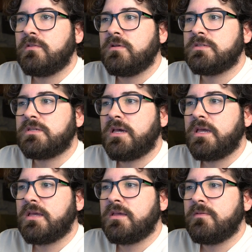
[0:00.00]
it looks
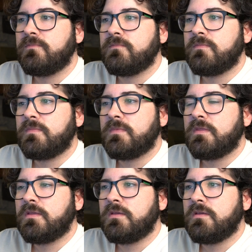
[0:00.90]
like
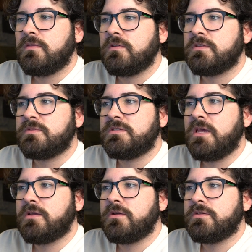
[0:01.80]
there's some
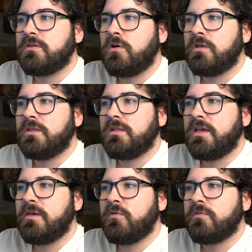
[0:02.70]
stickers on the
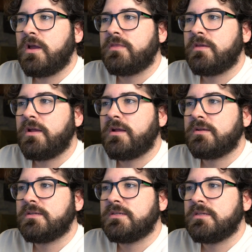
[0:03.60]
label right there.
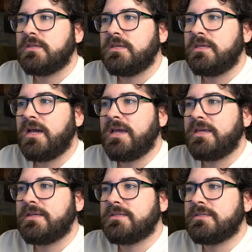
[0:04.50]

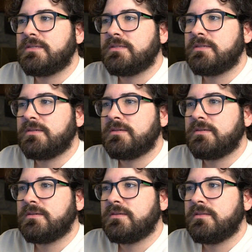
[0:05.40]
Yikes,
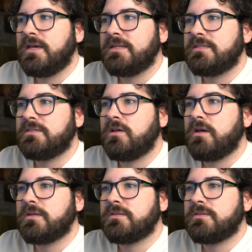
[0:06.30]
that
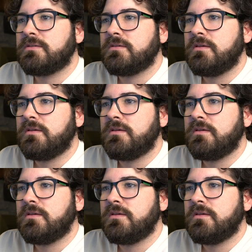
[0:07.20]
sucks.